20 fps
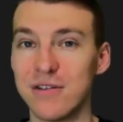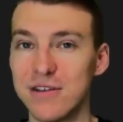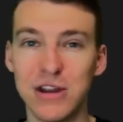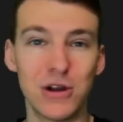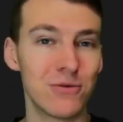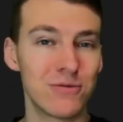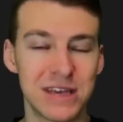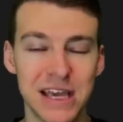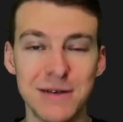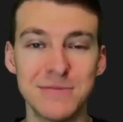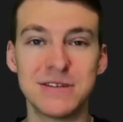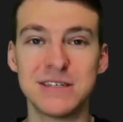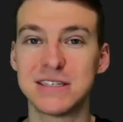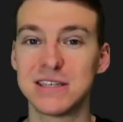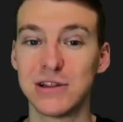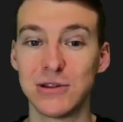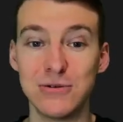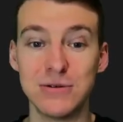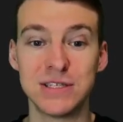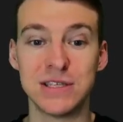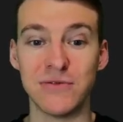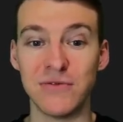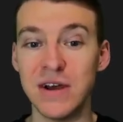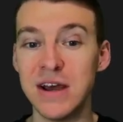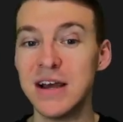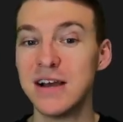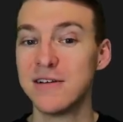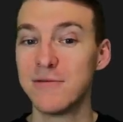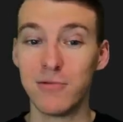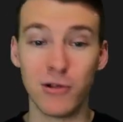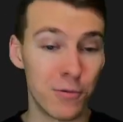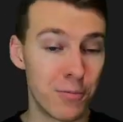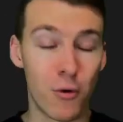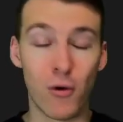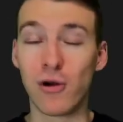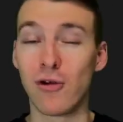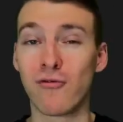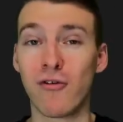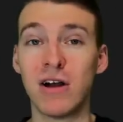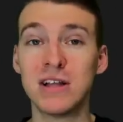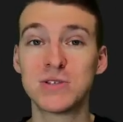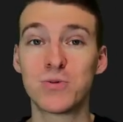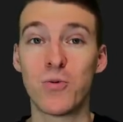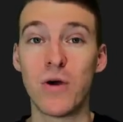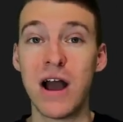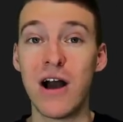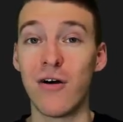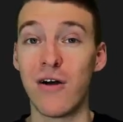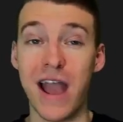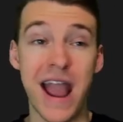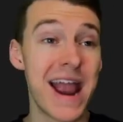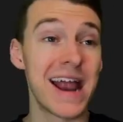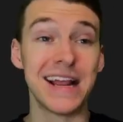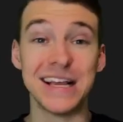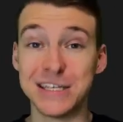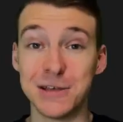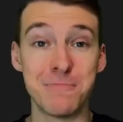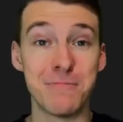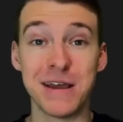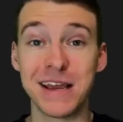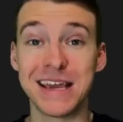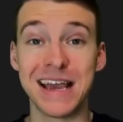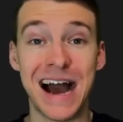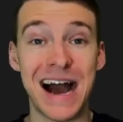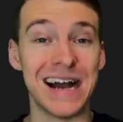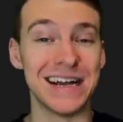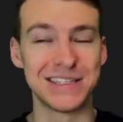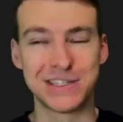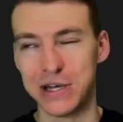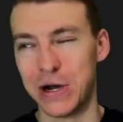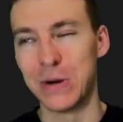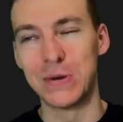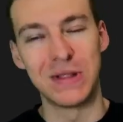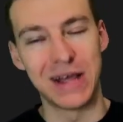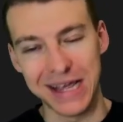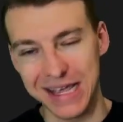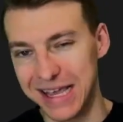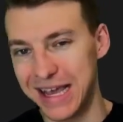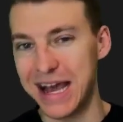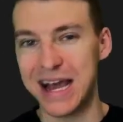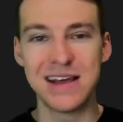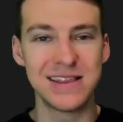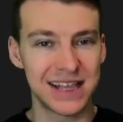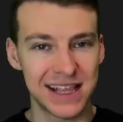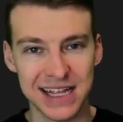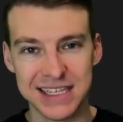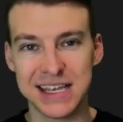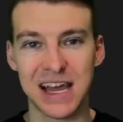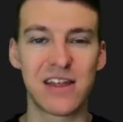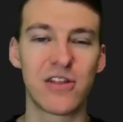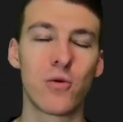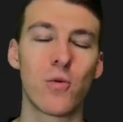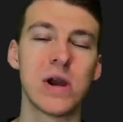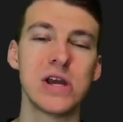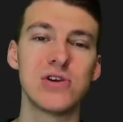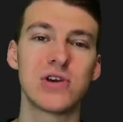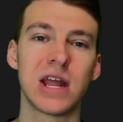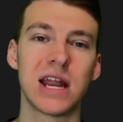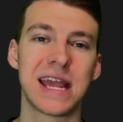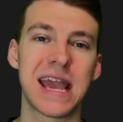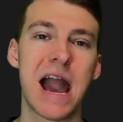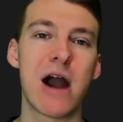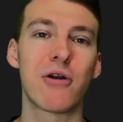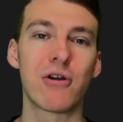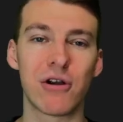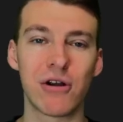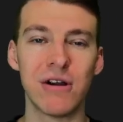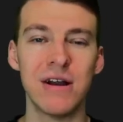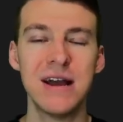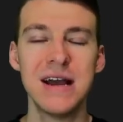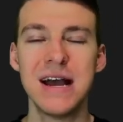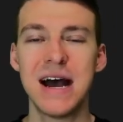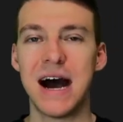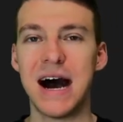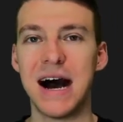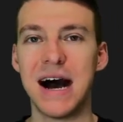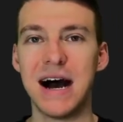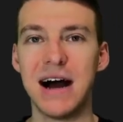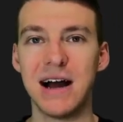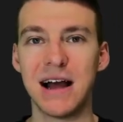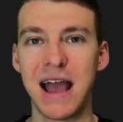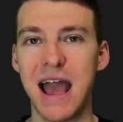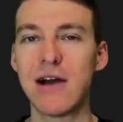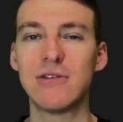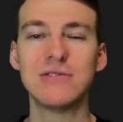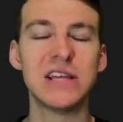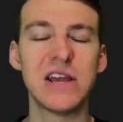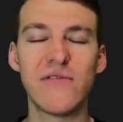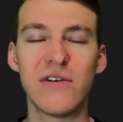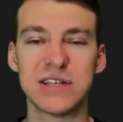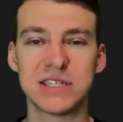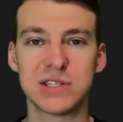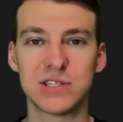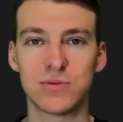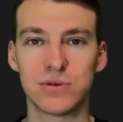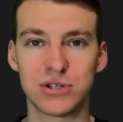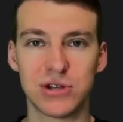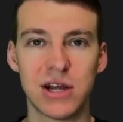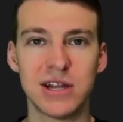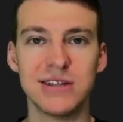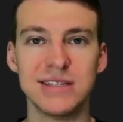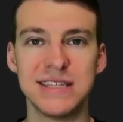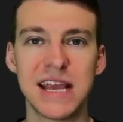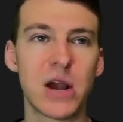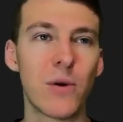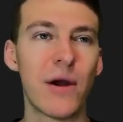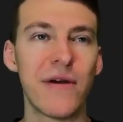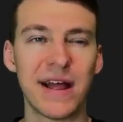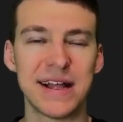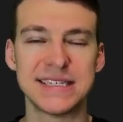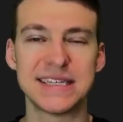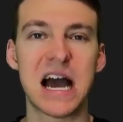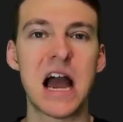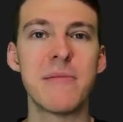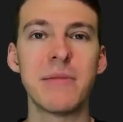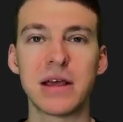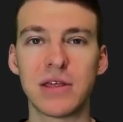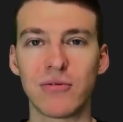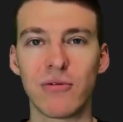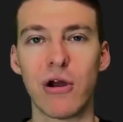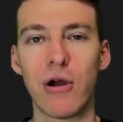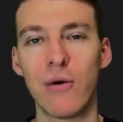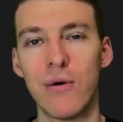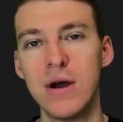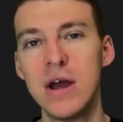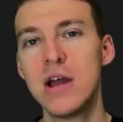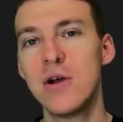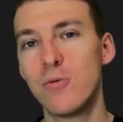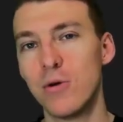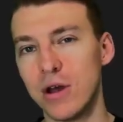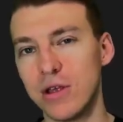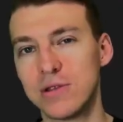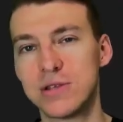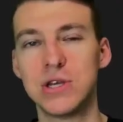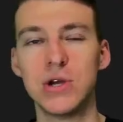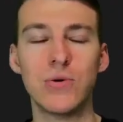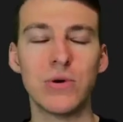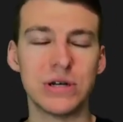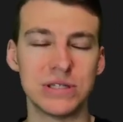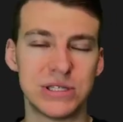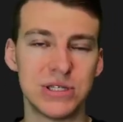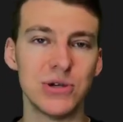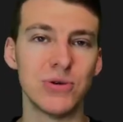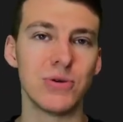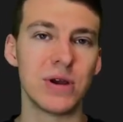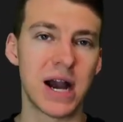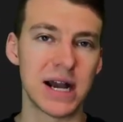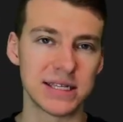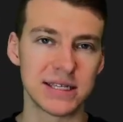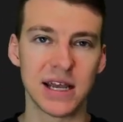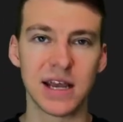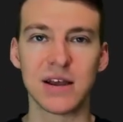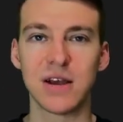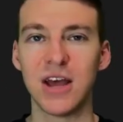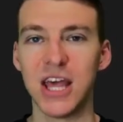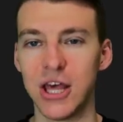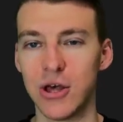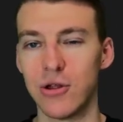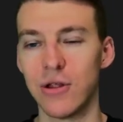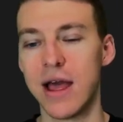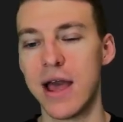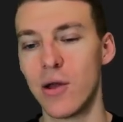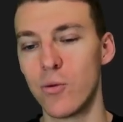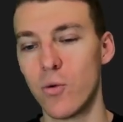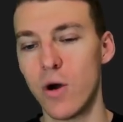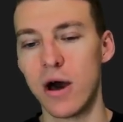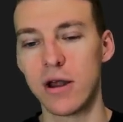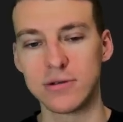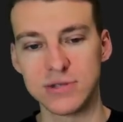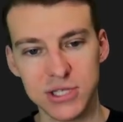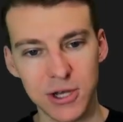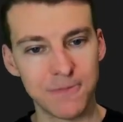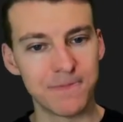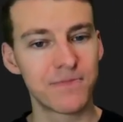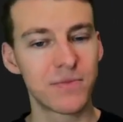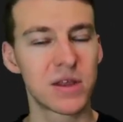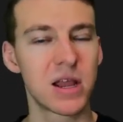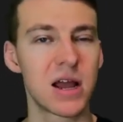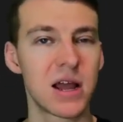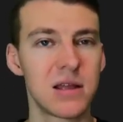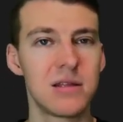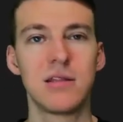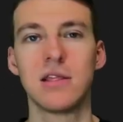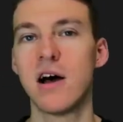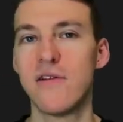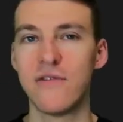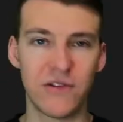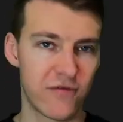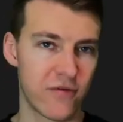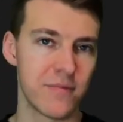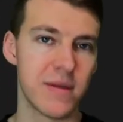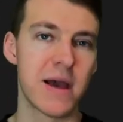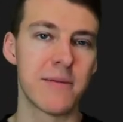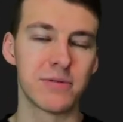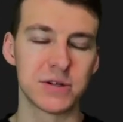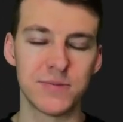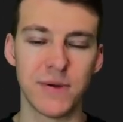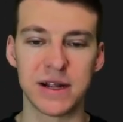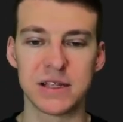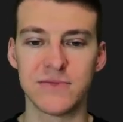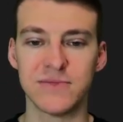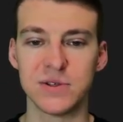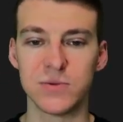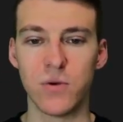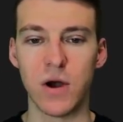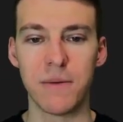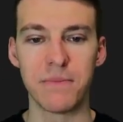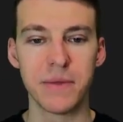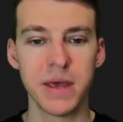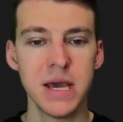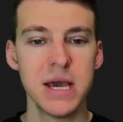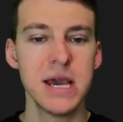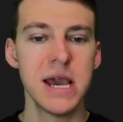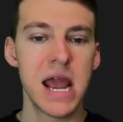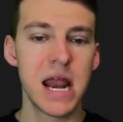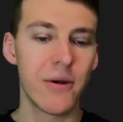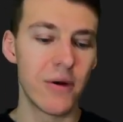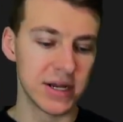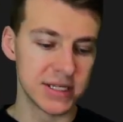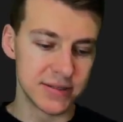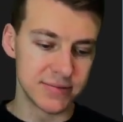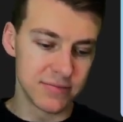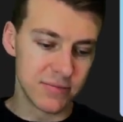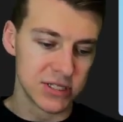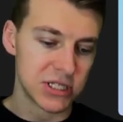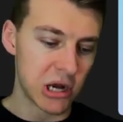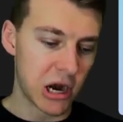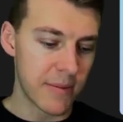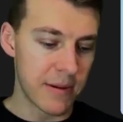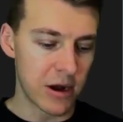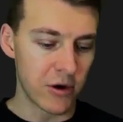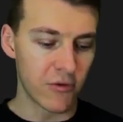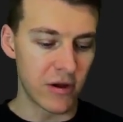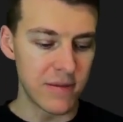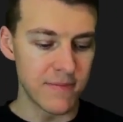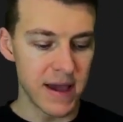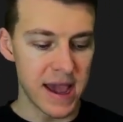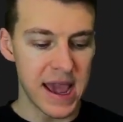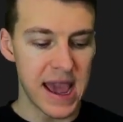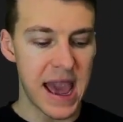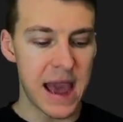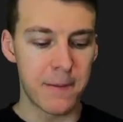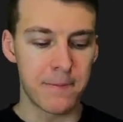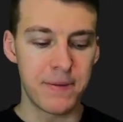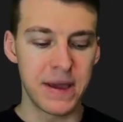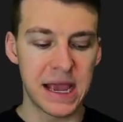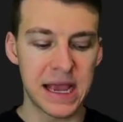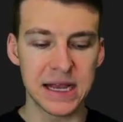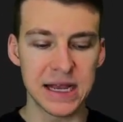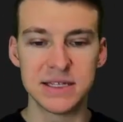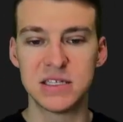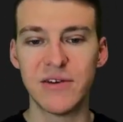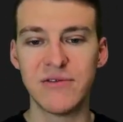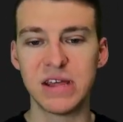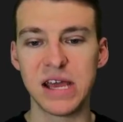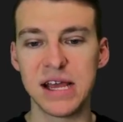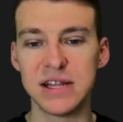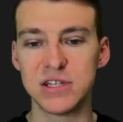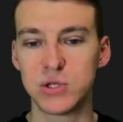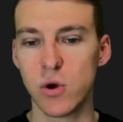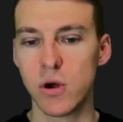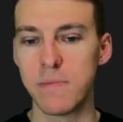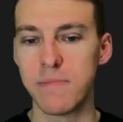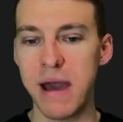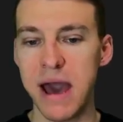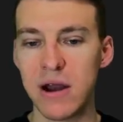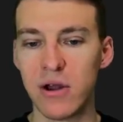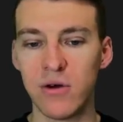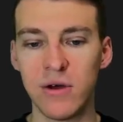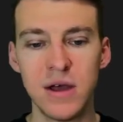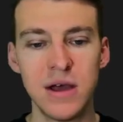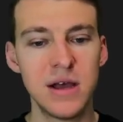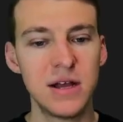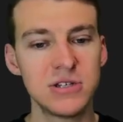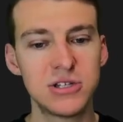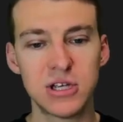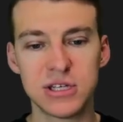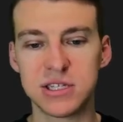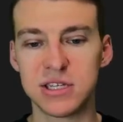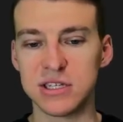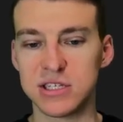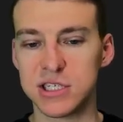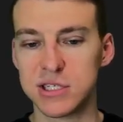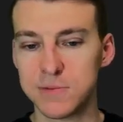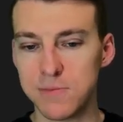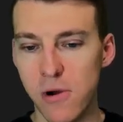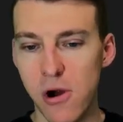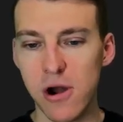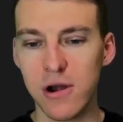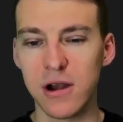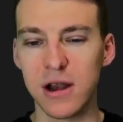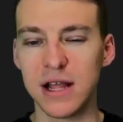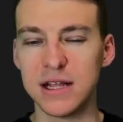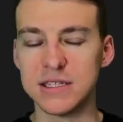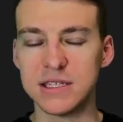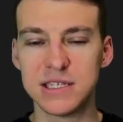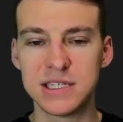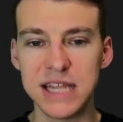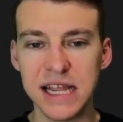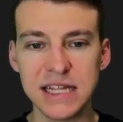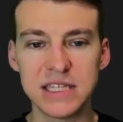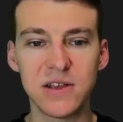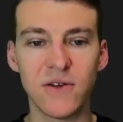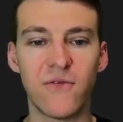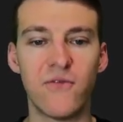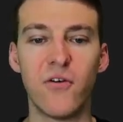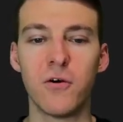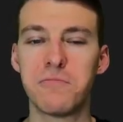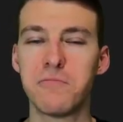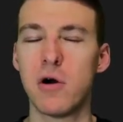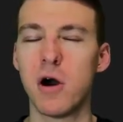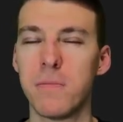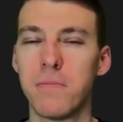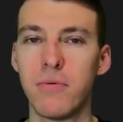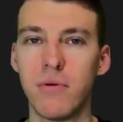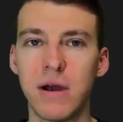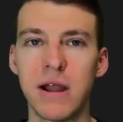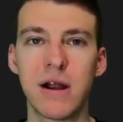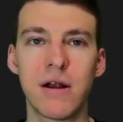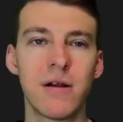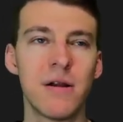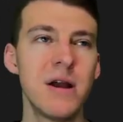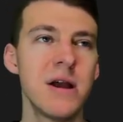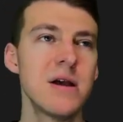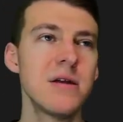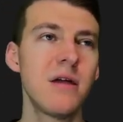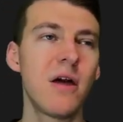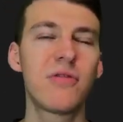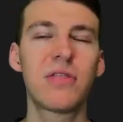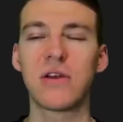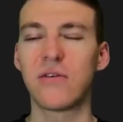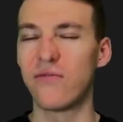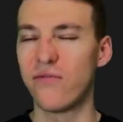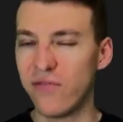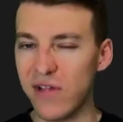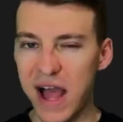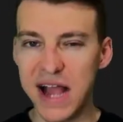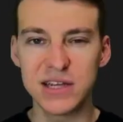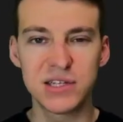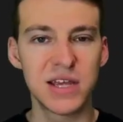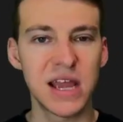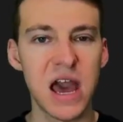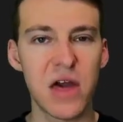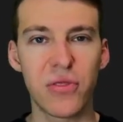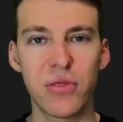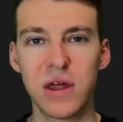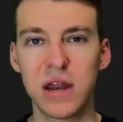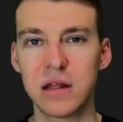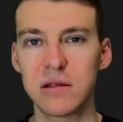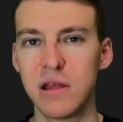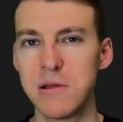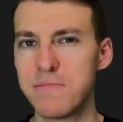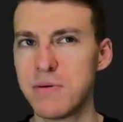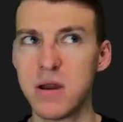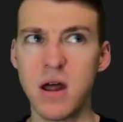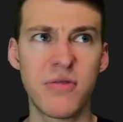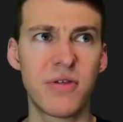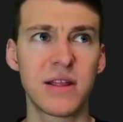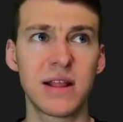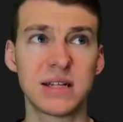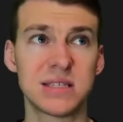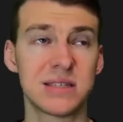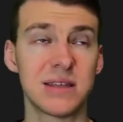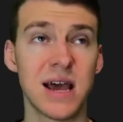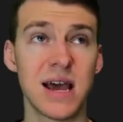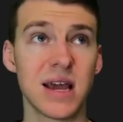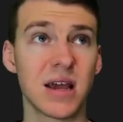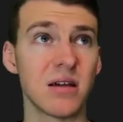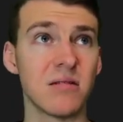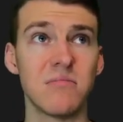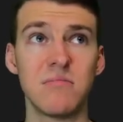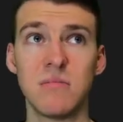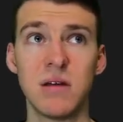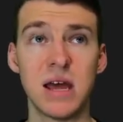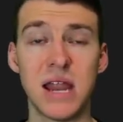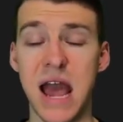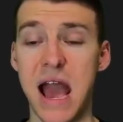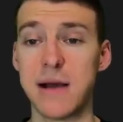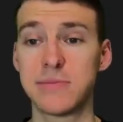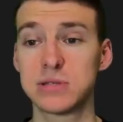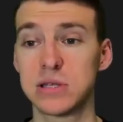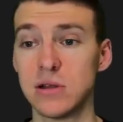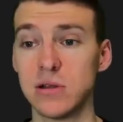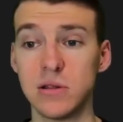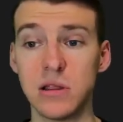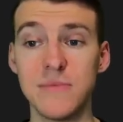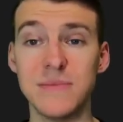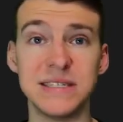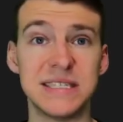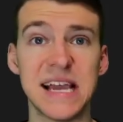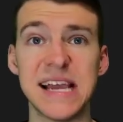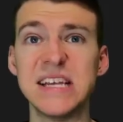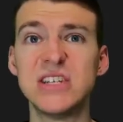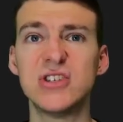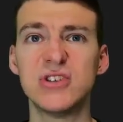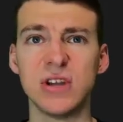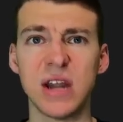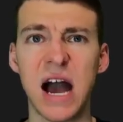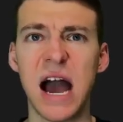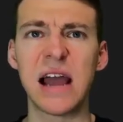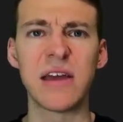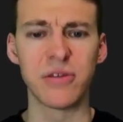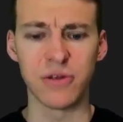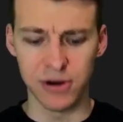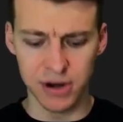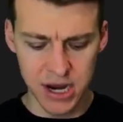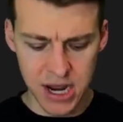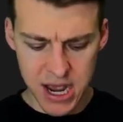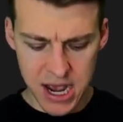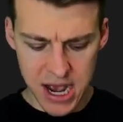Gibbs is elusive. Laporta runs well, and he's a big guy. So, I think that's kind of the way you can counter how defenses were trying to take away that timing throw with Tua to guys like Hill and Waddle. So, love it from that perspective as well. Anyways, let's talk about Green Bay at pick 78. Jordan Battle, just a smart, instinctive football player. Nothing flashy athletically, but nothing that's like an absolute limitation either.